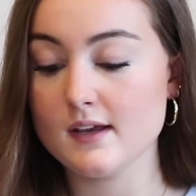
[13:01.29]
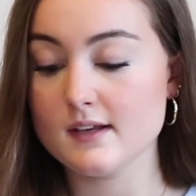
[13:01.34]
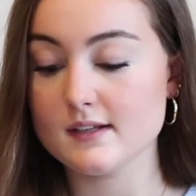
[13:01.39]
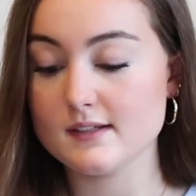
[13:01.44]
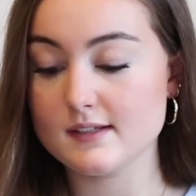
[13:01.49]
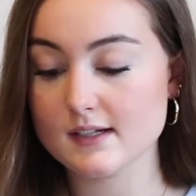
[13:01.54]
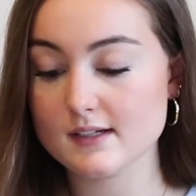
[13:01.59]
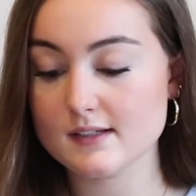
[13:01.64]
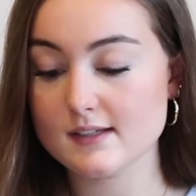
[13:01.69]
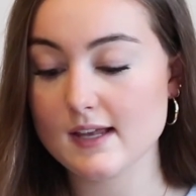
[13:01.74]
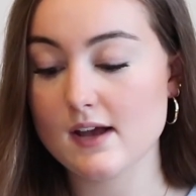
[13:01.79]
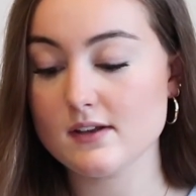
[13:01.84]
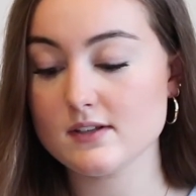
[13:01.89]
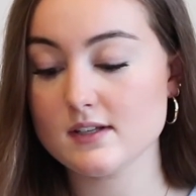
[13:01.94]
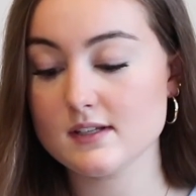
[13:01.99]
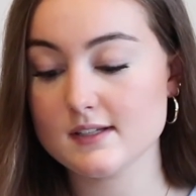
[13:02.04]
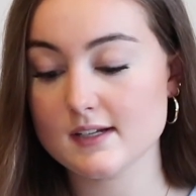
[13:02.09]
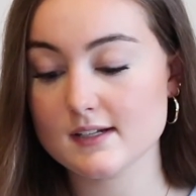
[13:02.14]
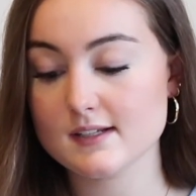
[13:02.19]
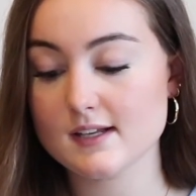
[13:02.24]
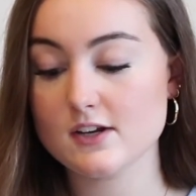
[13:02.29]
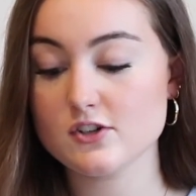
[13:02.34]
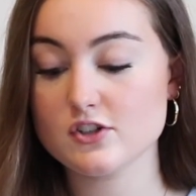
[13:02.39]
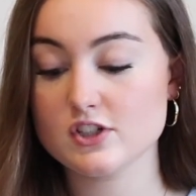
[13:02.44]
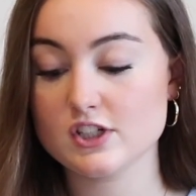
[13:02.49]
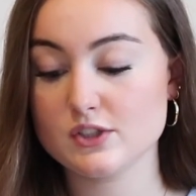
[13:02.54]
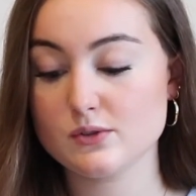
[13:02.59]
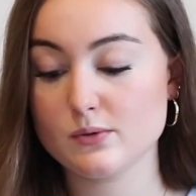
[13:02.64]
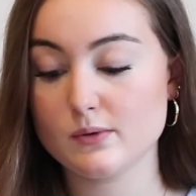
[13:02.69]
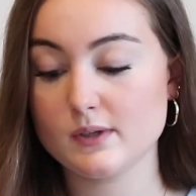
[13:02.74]

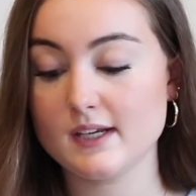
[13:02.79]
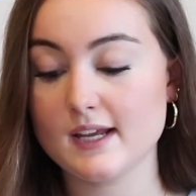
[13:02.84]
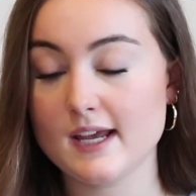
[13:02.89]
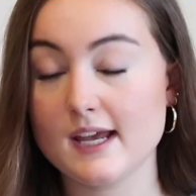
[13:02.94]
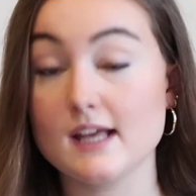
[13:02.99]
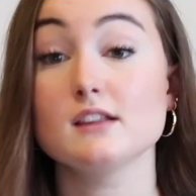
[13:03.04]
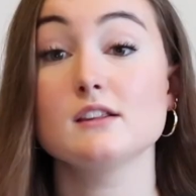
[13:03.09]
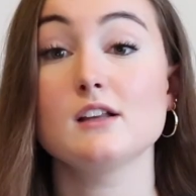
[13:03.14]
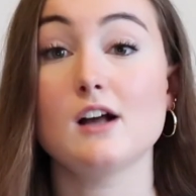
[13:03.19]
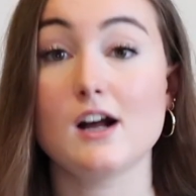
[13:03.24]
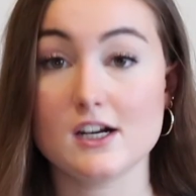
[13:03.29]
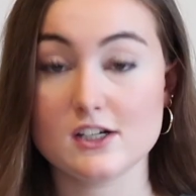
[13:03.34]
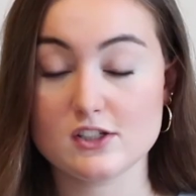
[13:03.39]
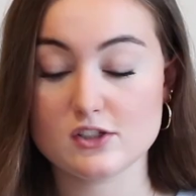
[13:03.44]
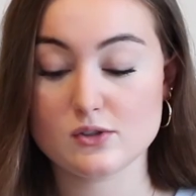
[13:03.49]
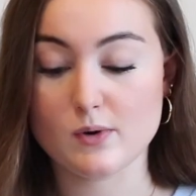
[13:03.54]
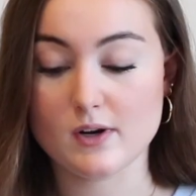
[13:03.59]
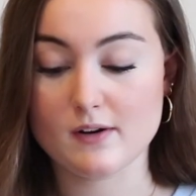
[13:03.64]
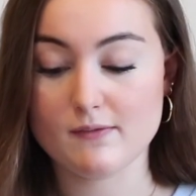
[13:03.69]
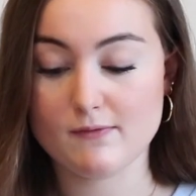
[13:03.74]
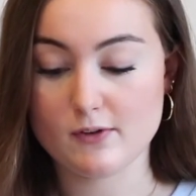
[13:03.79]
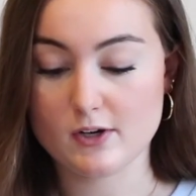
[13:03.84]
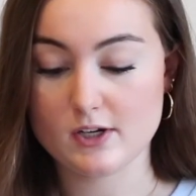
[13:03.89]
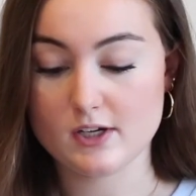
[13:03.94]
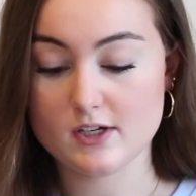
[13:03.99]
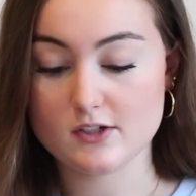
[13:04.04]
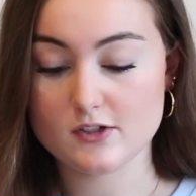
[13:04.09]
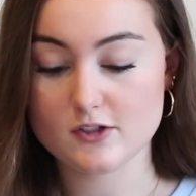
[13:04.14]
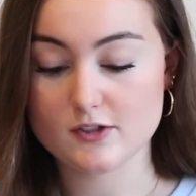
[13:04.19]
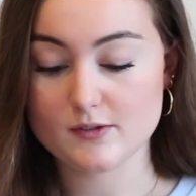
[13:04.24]
6,628 lot square
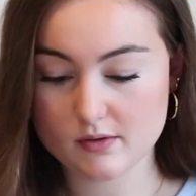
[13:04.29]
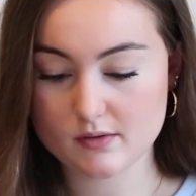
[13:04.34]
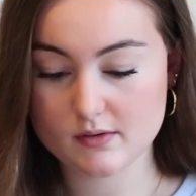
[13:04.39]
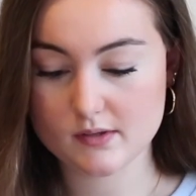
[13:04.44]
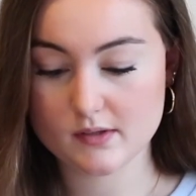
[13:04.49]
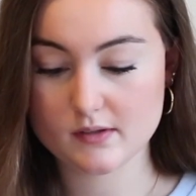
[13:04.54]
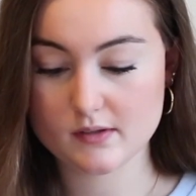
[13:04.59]
footage.